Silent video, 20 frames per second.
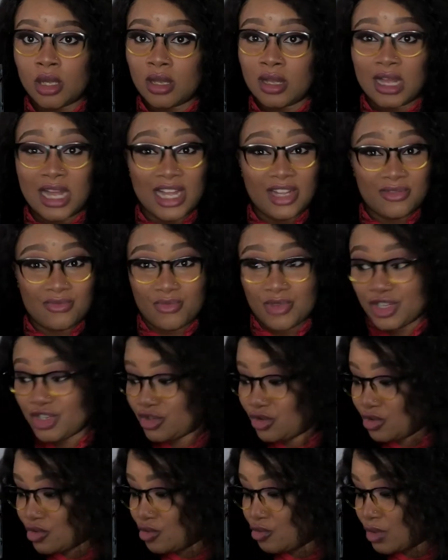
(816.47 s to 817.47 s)
I really
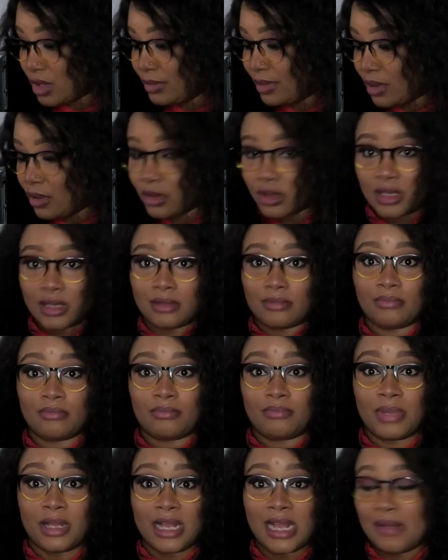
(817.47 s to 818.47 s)
don't know about that.
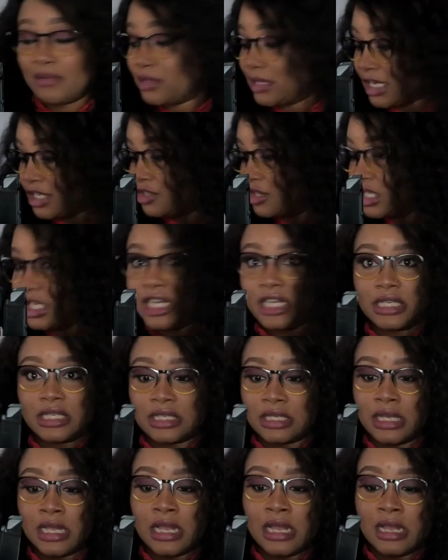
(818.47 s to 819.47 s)
Perhaps I should
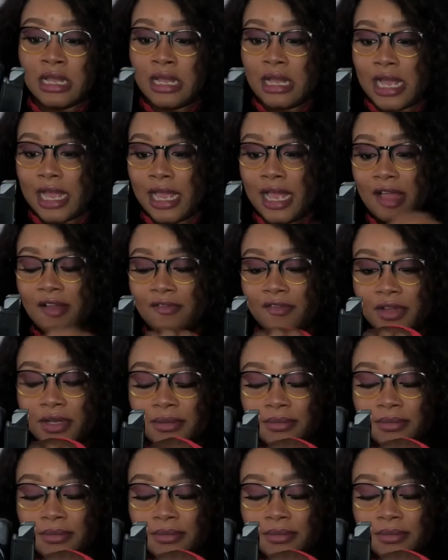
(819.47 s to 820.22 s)
test. I have